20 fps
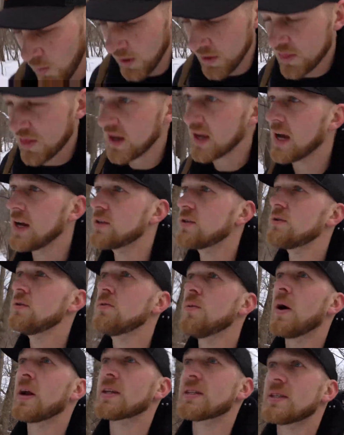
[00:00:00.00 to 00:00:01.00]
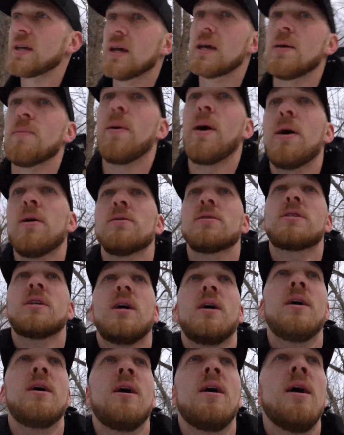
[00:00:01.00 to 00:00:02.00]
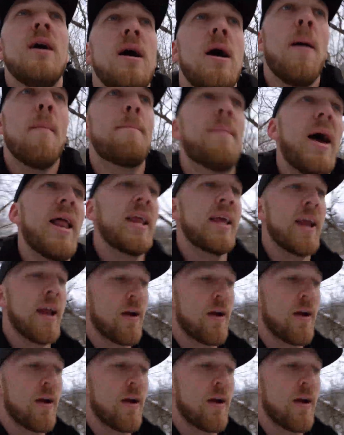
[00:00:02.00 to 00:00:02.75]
One thing I do want to say about bedding